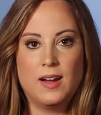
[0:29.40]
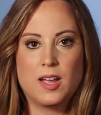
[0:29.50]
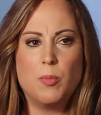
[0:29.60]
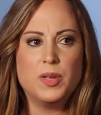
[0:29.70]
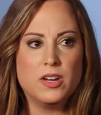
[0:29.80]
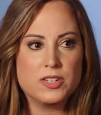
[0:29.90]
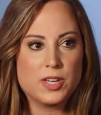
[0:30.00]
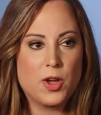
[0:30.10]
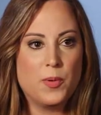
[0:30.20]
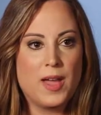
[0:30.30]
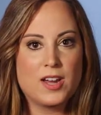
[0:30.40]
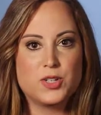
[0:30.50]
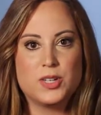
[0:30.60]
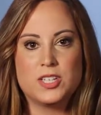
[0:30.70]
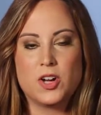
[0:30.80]
A couple years ago, we
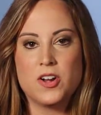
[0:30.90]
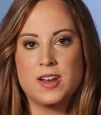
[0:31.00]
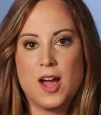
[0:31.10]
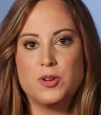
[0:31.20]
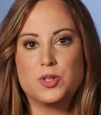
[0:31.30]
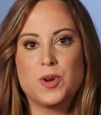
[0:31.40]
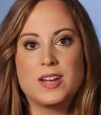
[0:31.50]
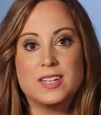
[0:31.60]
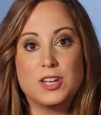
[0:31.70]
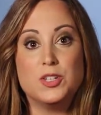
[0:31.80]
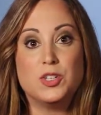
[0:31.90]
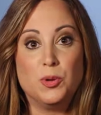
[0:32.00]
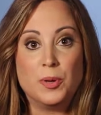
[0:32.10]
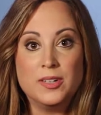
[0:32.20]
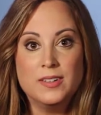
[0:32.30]
actually started out
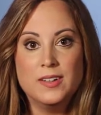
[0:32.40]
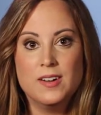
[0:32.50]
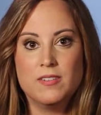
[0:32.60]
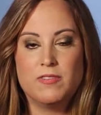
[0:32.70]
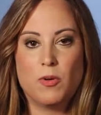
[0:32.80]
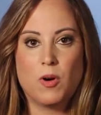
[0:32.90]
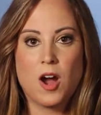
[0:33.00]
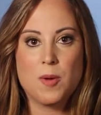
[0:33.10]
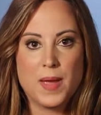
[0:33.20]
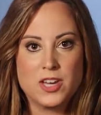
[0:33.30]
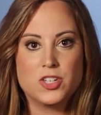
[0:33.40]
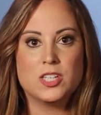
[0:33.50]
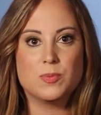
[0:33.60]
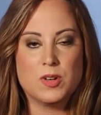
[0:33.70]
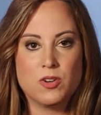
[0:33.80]
direct-to-consumer for our
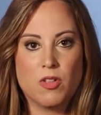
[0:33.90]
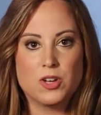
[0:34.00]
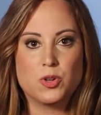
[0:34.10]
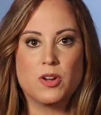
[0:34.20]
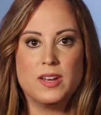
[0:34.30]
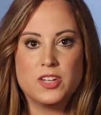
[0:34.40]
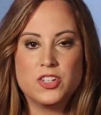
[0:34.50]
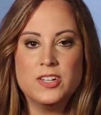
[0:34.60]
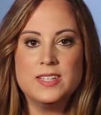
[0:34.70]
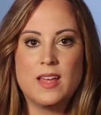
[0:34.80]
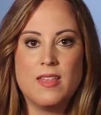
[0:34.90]
patients with neurological conditions,